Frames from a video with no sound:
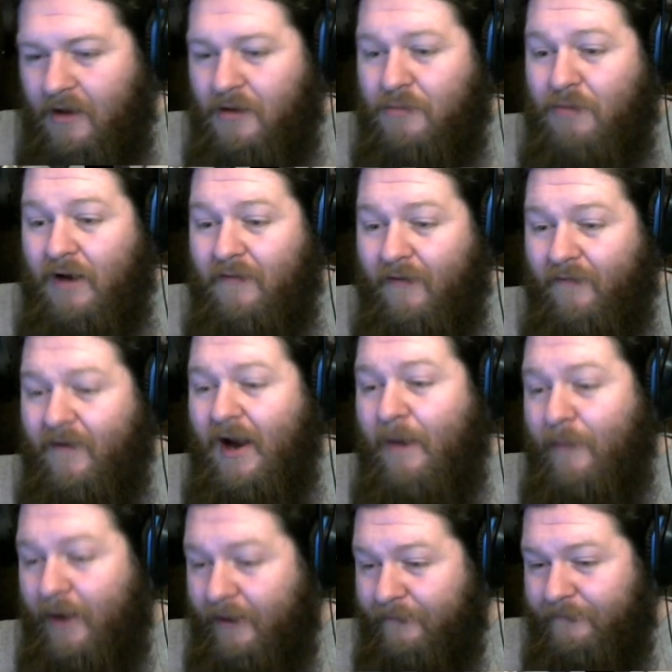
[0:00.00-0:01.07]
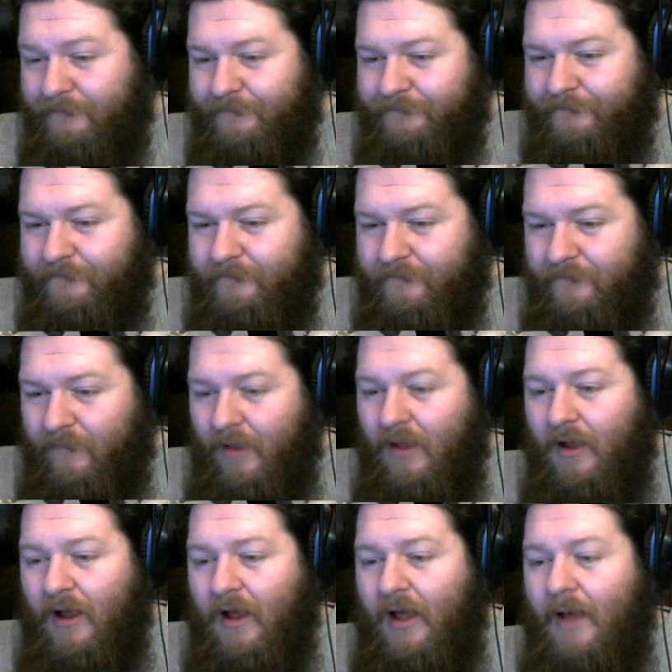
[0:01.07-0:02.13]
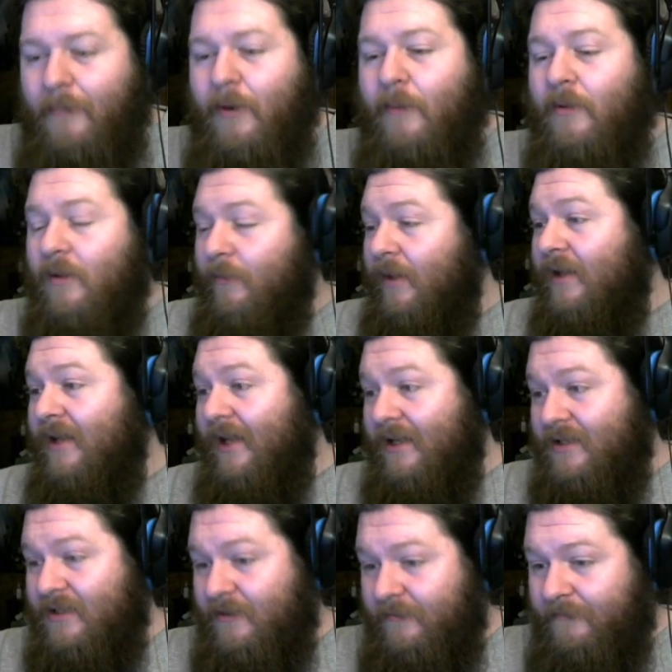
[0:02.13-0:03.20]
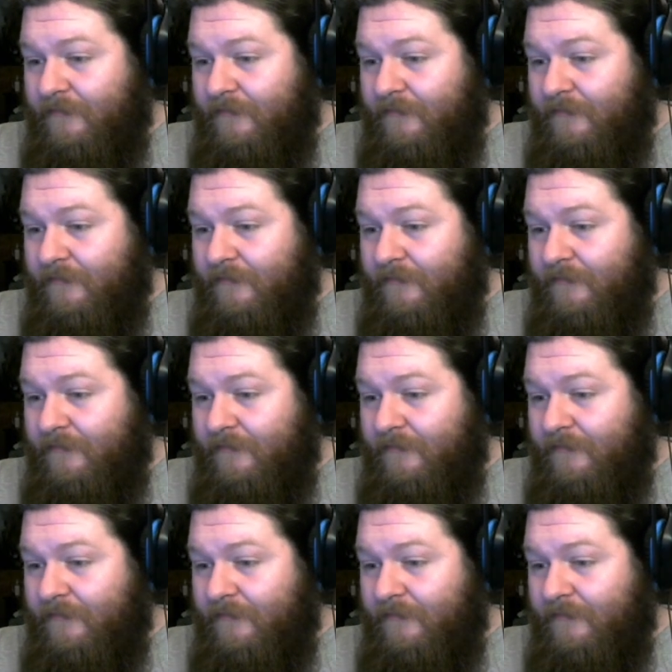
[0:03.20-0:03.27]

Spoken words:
Rainbow Fabric, and prep at the main disc.